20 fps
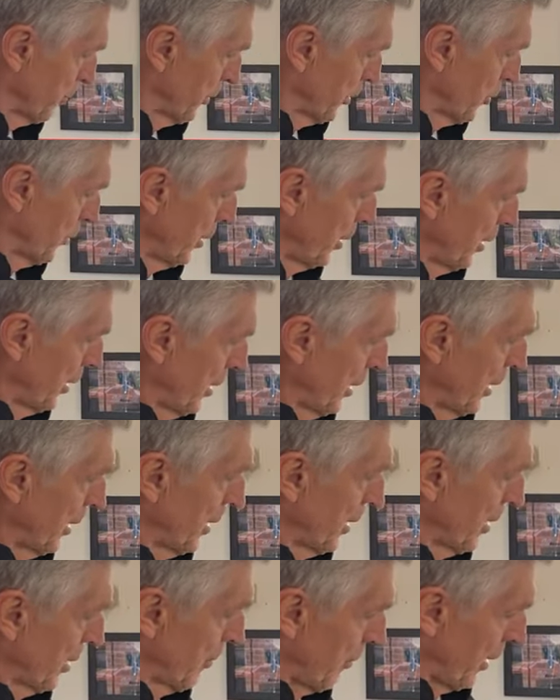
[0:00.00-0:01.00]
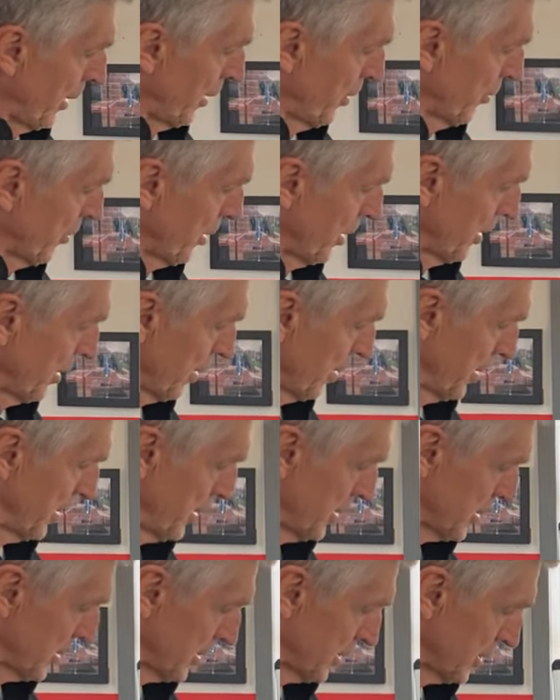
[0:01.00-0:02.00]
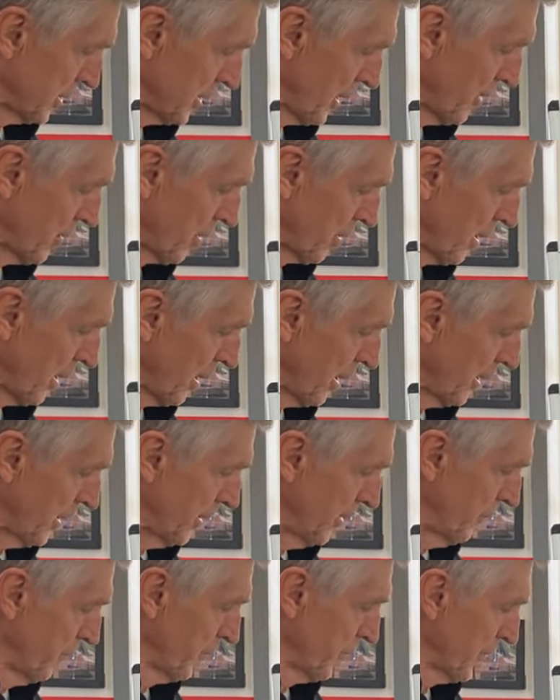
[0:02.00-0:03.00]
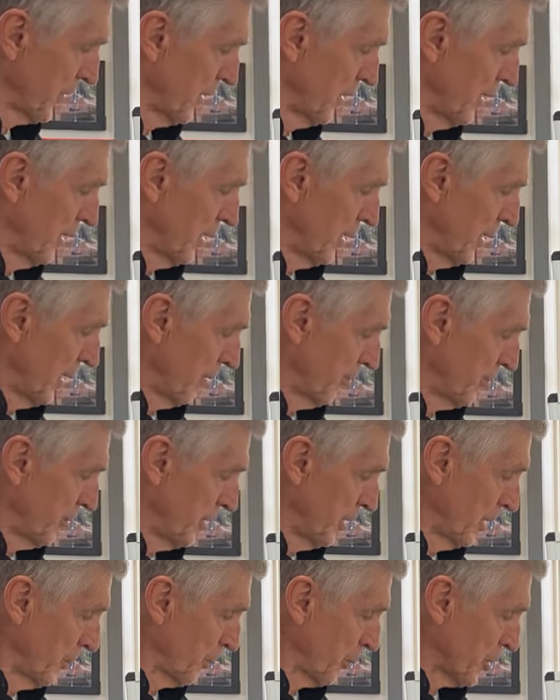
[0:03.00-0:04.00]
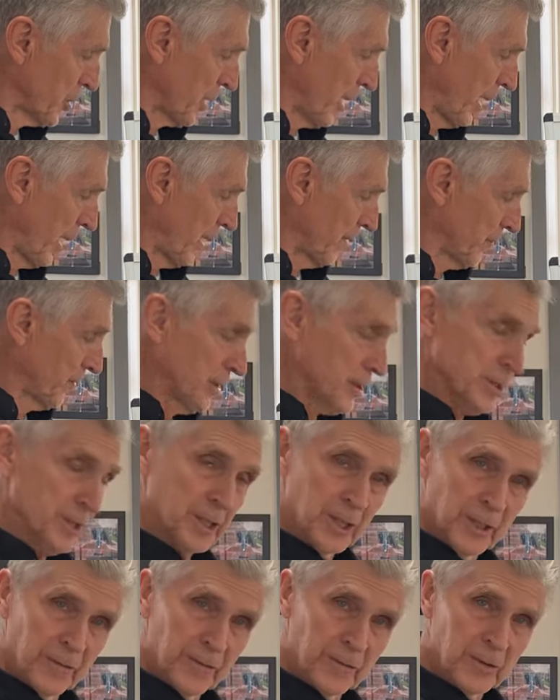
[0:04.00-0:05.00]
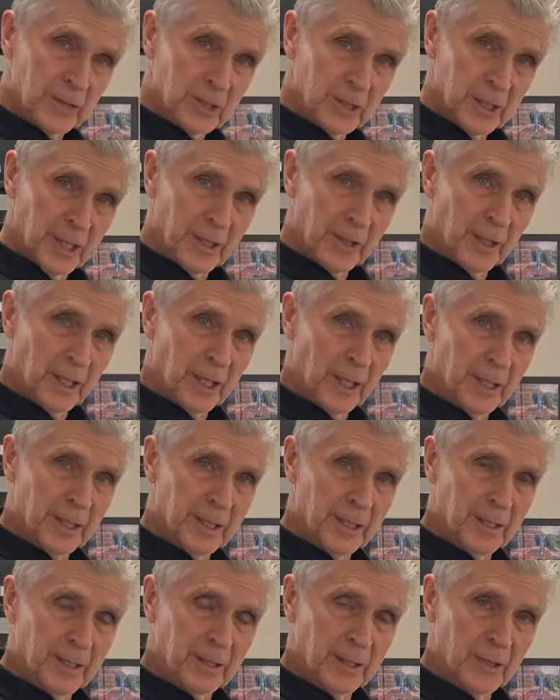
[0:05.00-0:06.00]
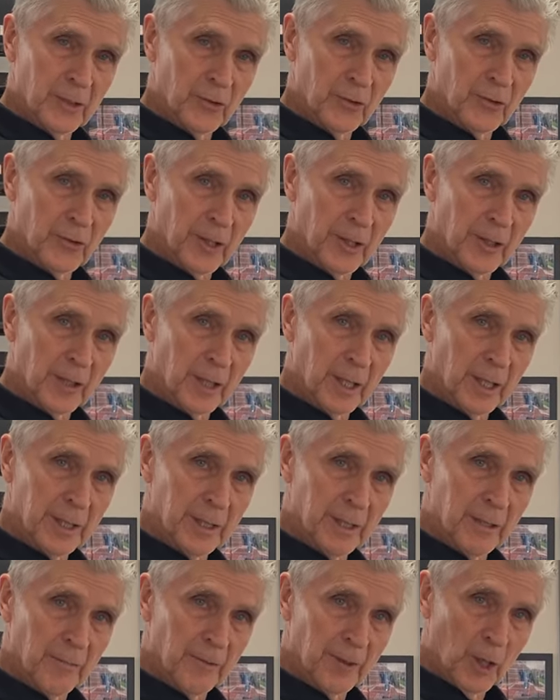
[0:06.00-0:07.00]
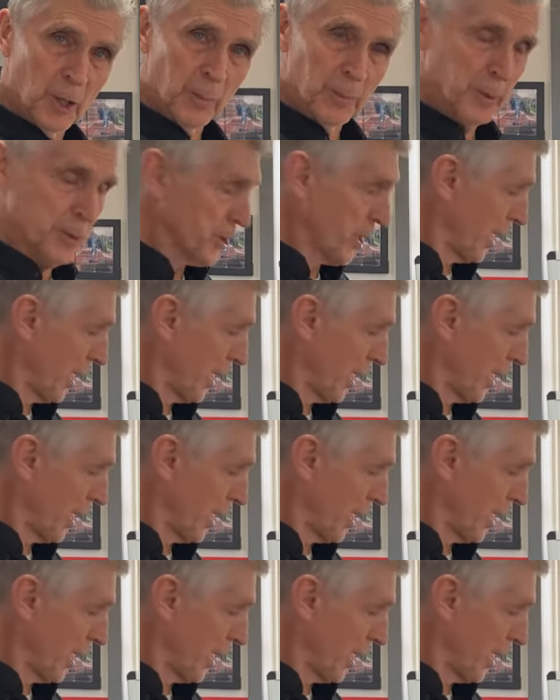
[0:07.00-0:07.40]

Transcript: between it and a miter gear is the center line of the input shaft is a different center line than the center line of the output